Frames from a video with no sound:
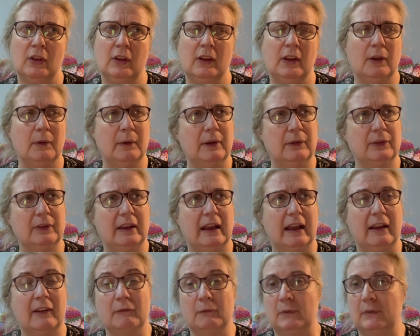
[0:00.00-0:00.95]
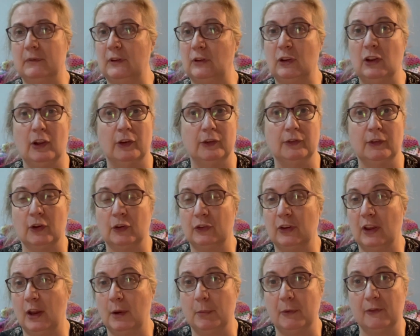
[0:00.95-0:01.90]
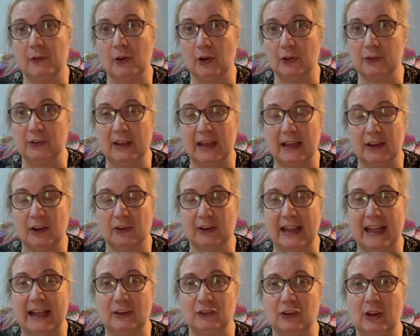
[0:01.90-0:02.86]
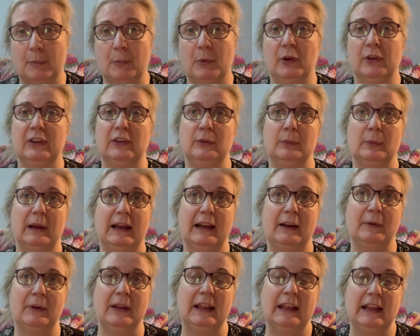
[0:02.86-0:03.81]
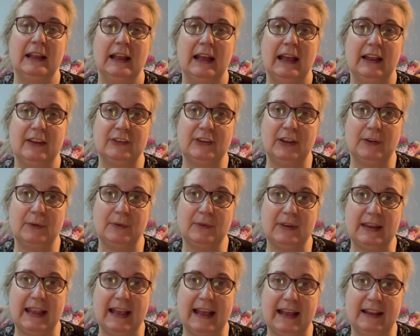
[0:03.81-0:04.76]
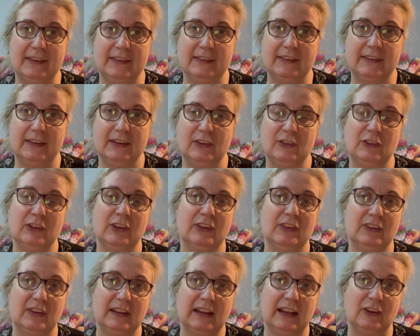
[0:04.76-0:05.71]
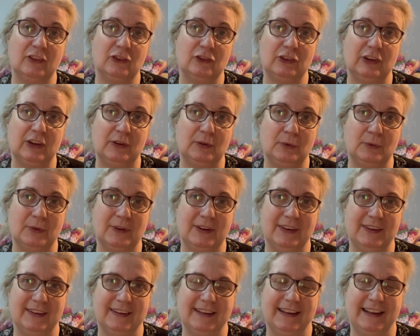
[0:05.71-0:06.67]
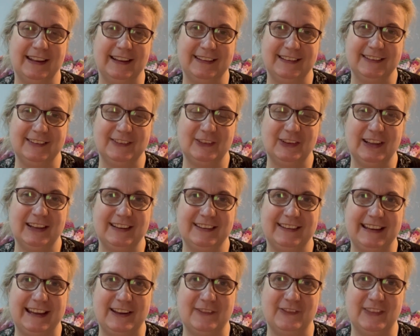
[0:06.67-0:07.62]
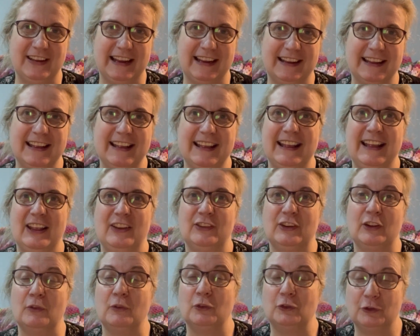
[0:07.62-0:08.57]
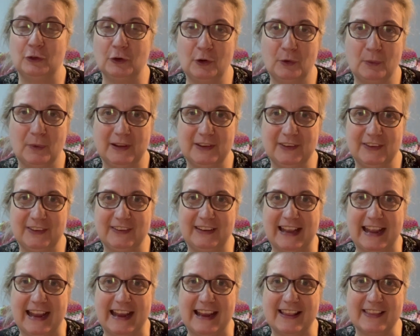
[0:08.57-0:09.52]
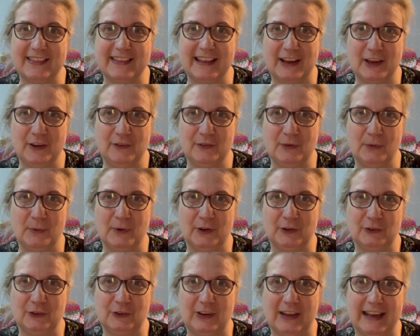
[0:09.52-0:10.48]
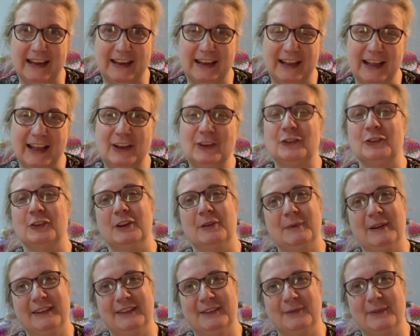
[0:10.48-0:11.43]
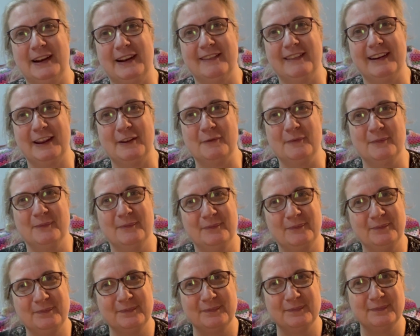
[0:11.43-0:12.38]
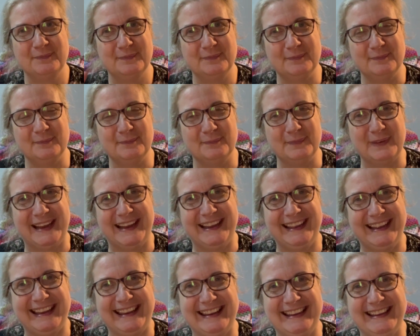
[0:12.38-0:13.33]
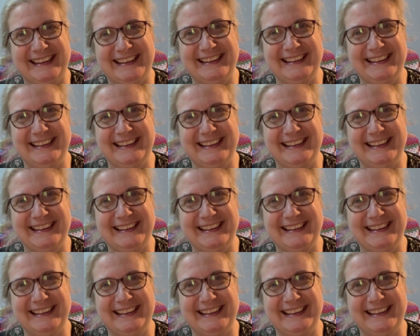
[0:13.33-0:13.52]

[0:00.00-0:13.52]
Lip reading: who else? There's lots of October vlogs that I could catch up on as well. So yes, just a nice chilled evening. So short one today. Thank you for watching. Join me tomorrow. Bye.